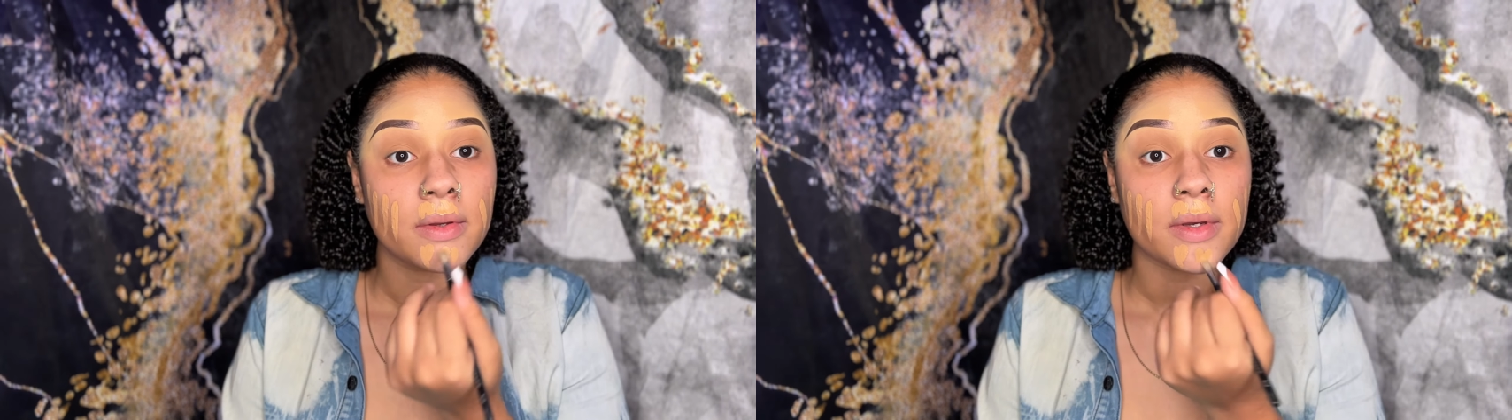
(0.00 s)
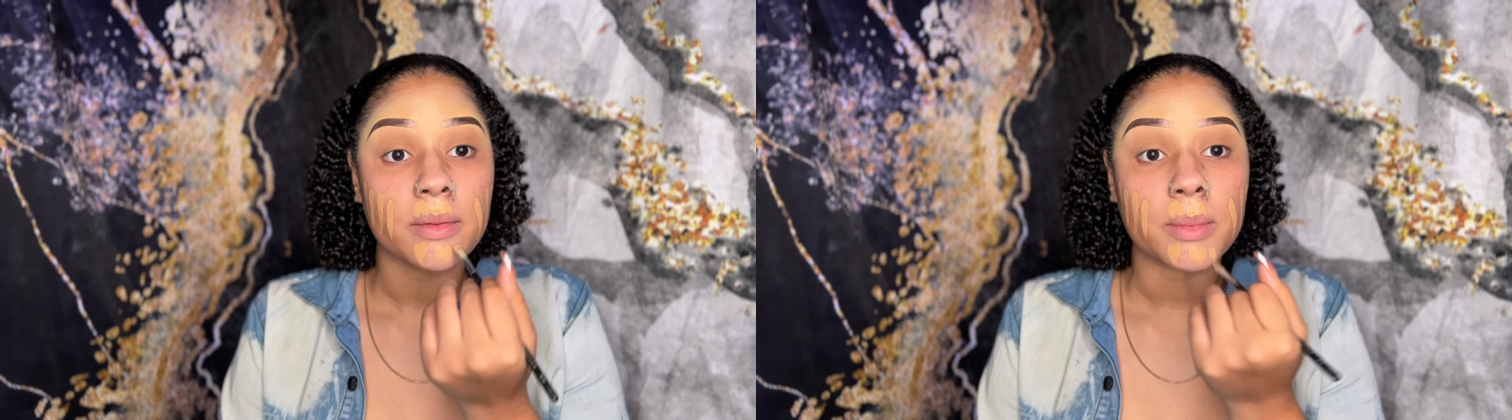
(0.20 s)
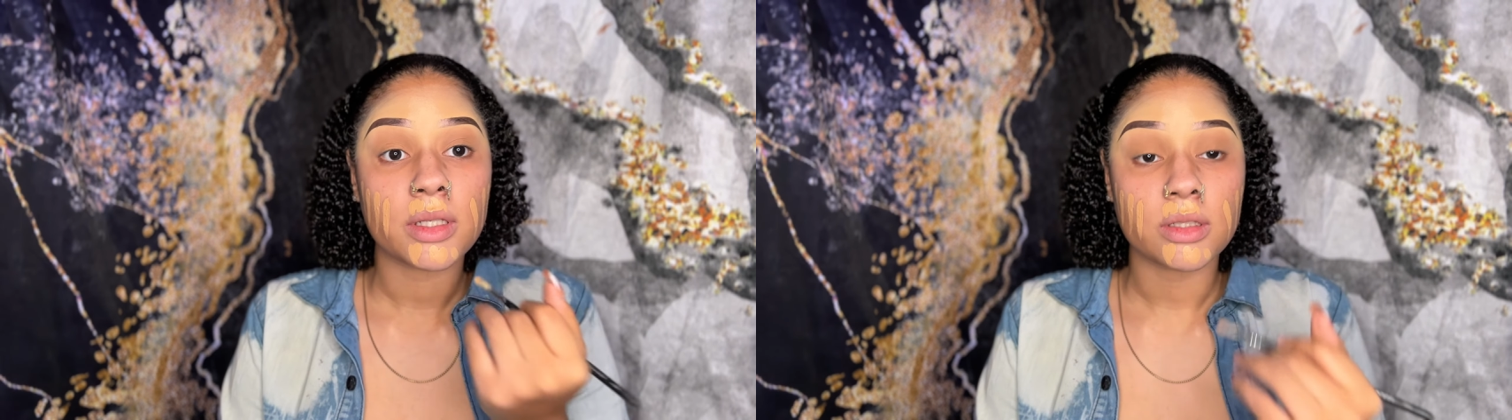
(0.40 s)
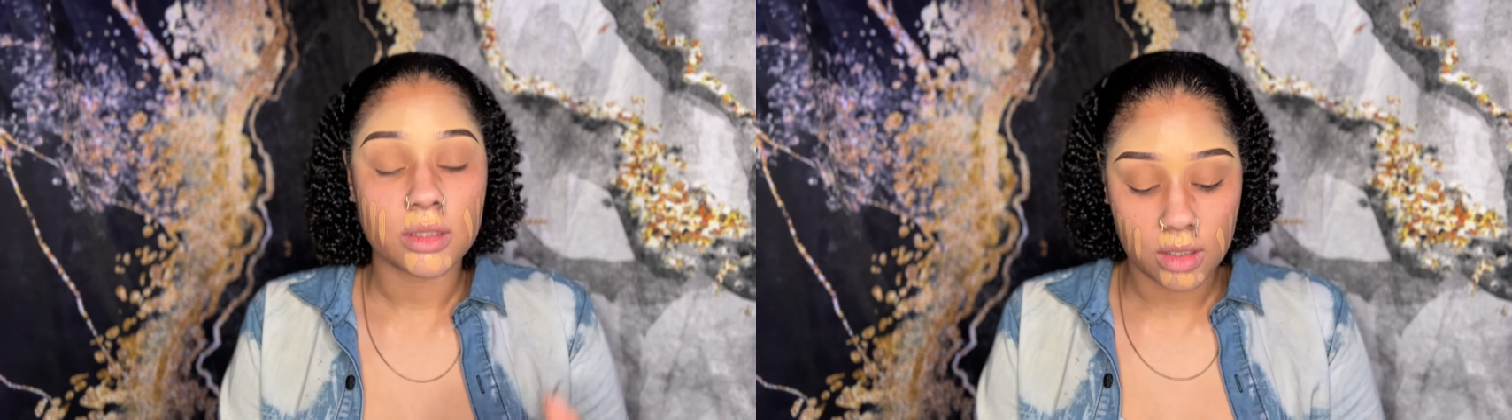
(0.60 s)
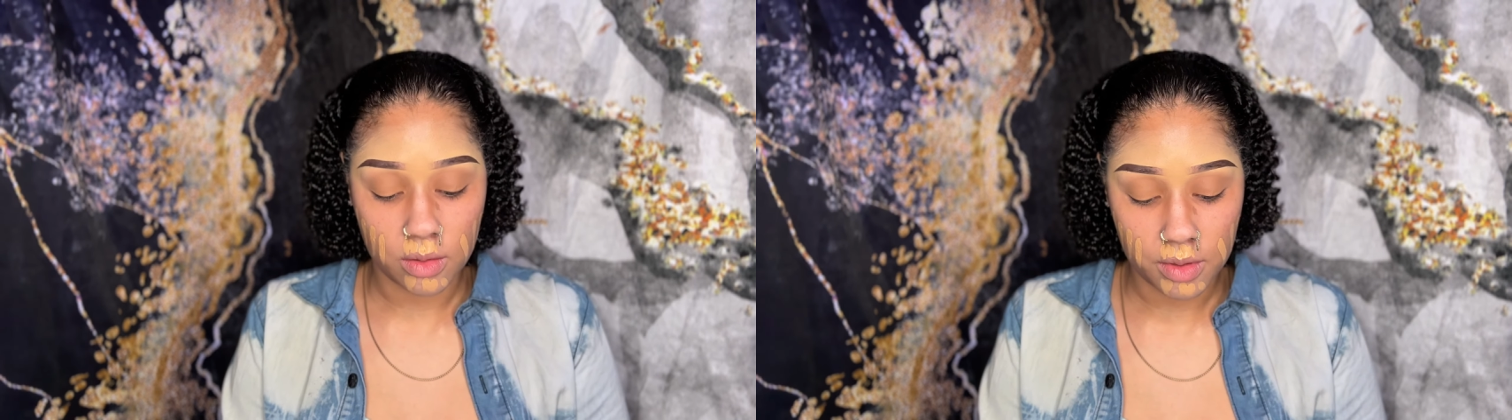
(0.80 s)
I might just
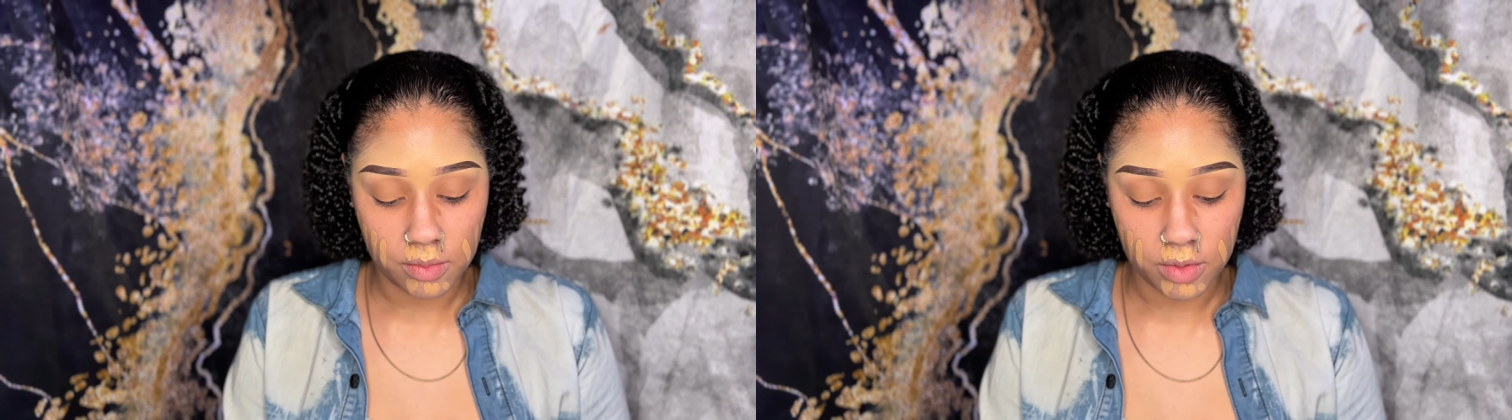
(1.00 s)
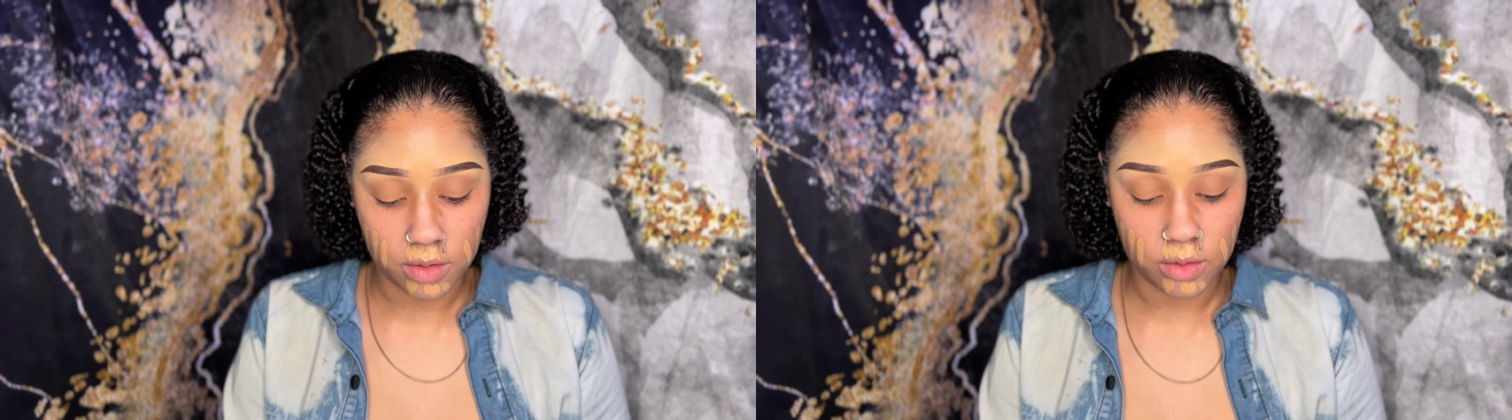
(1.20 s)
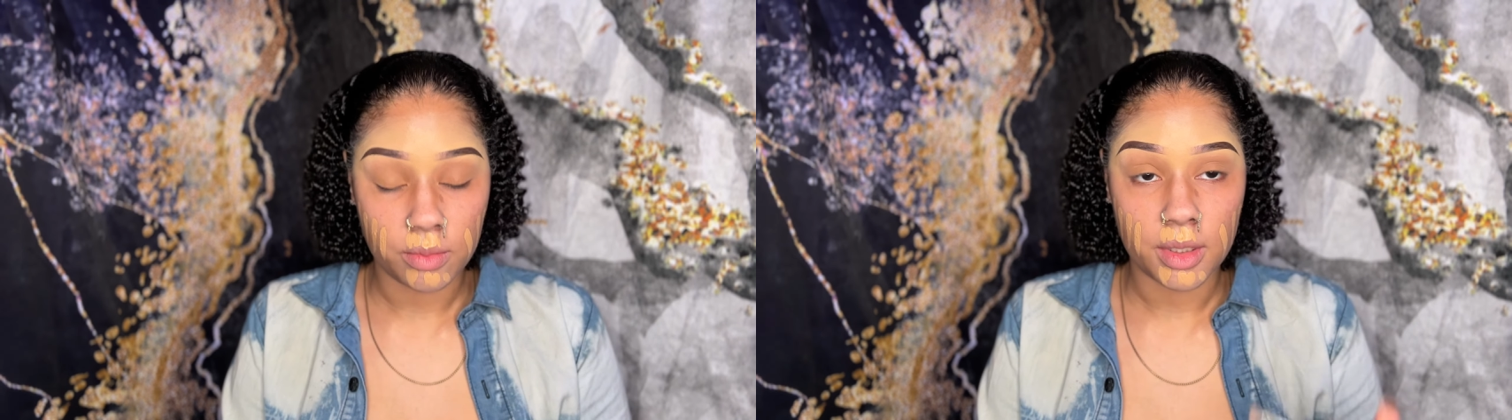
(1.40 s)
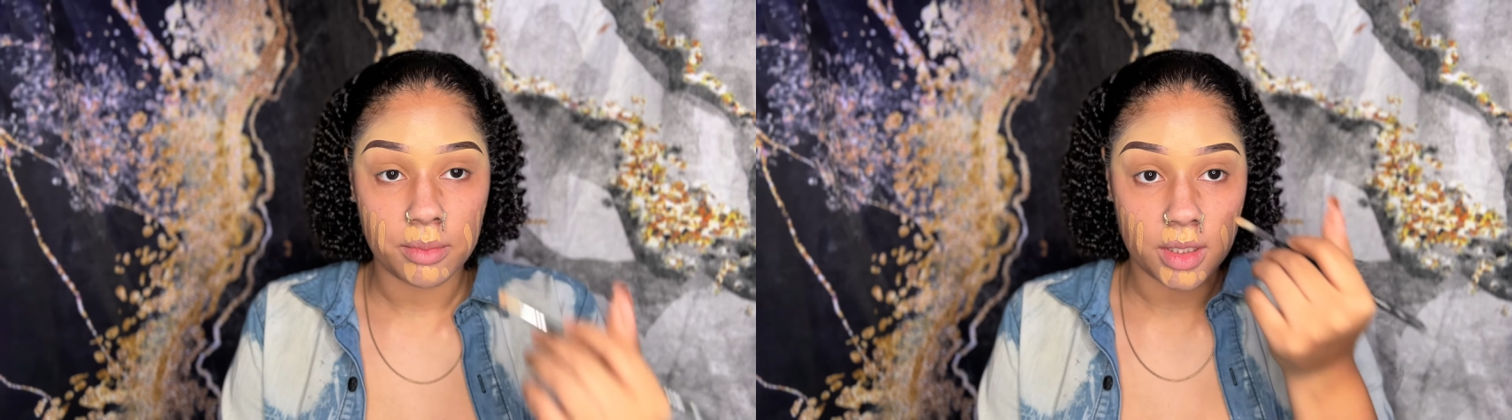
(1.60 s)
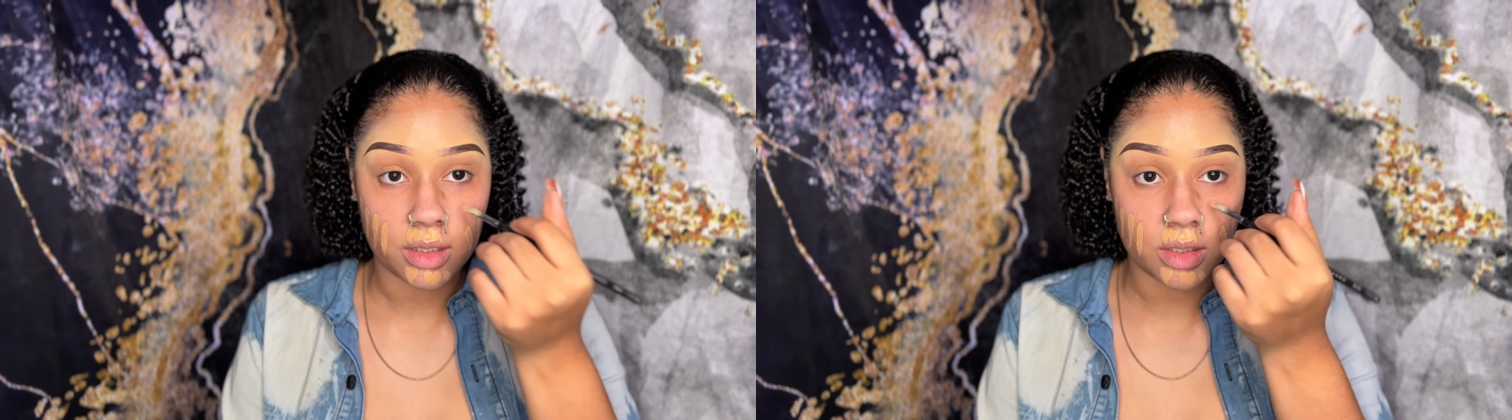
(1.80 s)
go in with a little bit because